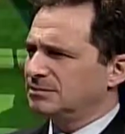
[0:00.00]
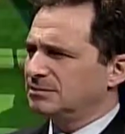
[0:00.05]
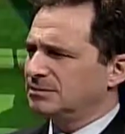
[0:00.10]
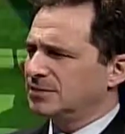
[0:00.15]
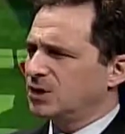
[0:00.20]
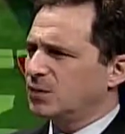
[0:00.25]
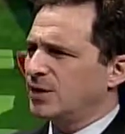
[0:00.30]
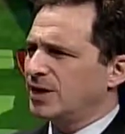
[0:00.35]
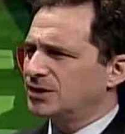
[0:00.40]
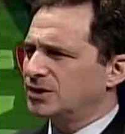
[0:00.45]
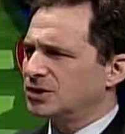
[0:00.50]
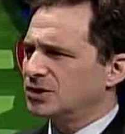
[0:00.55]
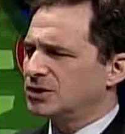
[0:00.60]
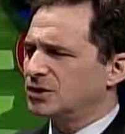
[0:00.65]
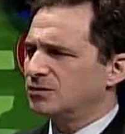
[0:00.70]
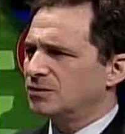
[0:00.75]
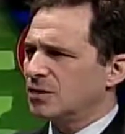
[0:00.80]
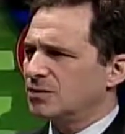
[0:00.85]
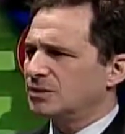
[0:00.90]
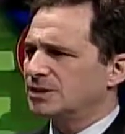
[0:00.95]
questions
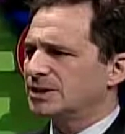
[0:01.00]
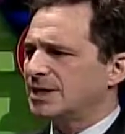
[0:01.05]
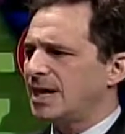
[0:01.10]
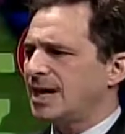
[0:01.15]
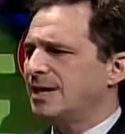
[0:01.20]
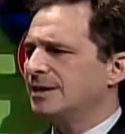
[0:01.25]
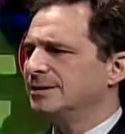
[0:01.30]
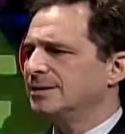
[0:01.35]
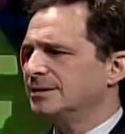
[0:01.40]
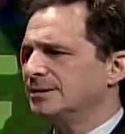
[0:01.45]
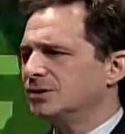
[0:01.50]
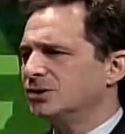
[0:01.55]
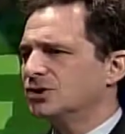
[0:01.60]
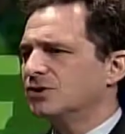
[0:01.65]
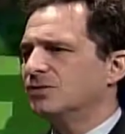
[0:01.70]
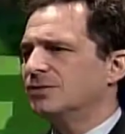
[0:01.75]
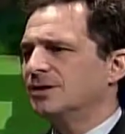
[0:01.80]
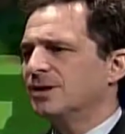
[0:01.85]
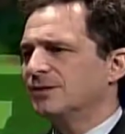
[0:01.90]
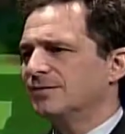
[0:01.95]
her own child, and
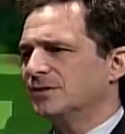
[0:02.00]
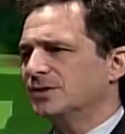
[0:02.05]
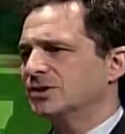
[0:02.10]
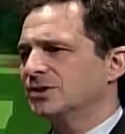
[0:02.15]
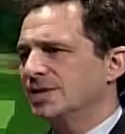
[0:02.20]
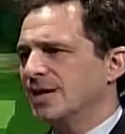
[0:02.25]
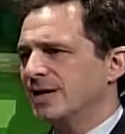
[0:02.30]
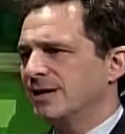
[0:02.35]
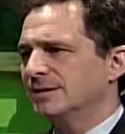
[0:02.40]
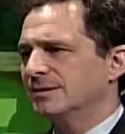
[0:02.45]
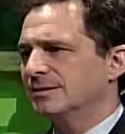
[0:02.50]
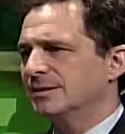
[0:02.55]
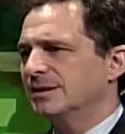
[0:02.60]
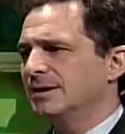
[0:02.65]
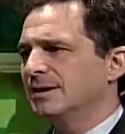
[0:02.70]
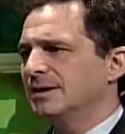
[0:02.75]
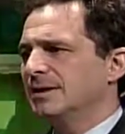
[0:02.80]
sure enough, the child